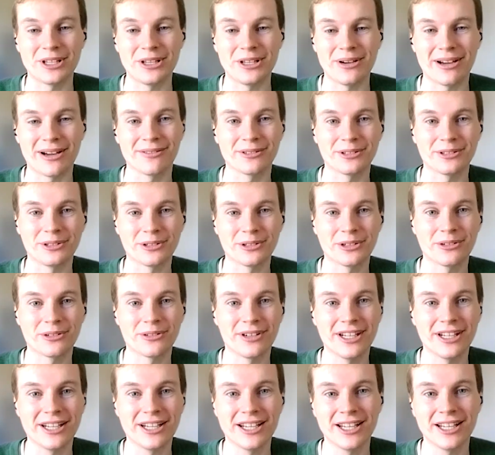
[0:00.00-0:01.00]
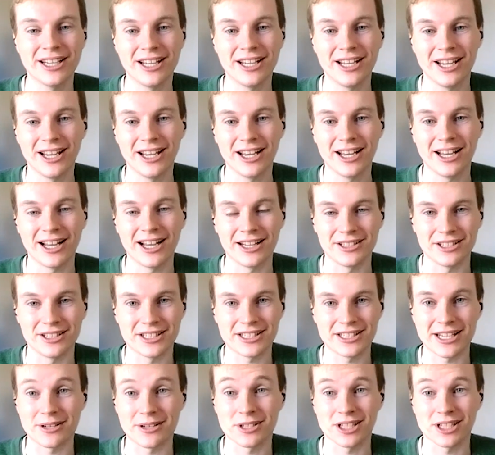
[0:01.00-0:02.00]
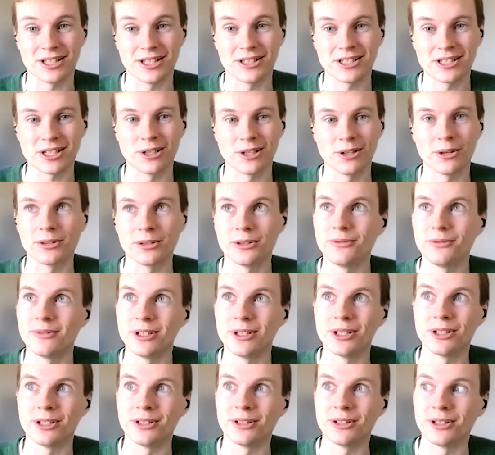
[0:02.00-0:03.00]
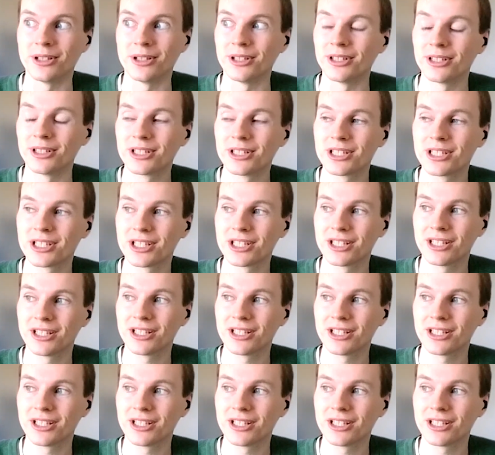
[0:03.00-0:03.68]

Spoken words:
you have on your career. And it sounds like there's a lot you've learned that